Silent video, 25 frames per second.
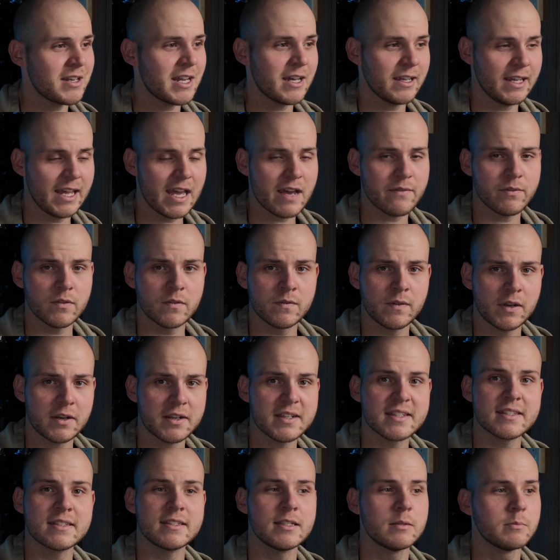Now you have a
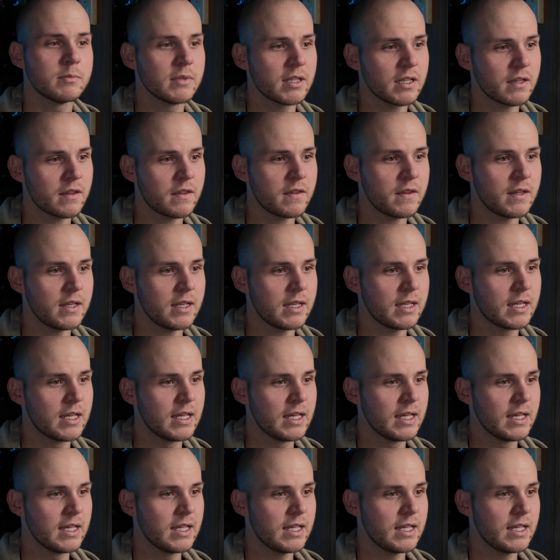very similar thing